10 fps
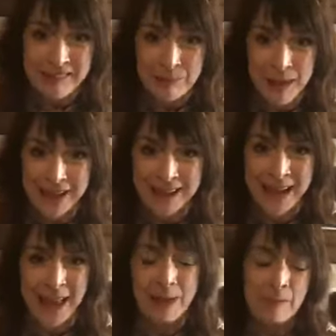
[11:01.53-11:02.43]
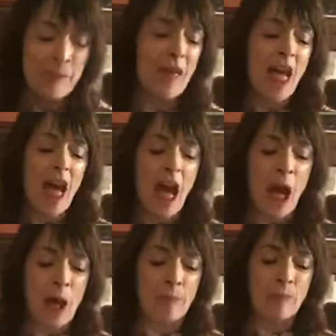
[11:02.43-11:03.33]
Saman again.
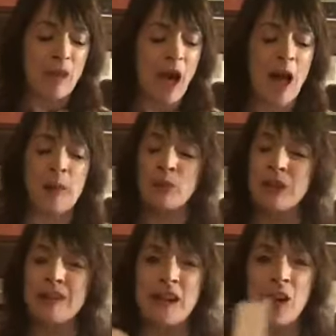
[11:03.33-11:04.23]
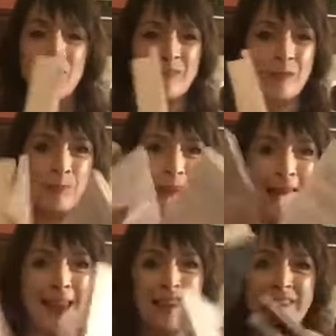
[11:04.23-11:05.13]
I am reading lots of
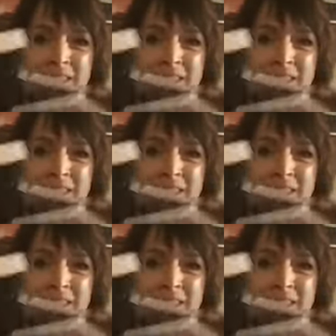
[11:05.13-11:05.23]
plays and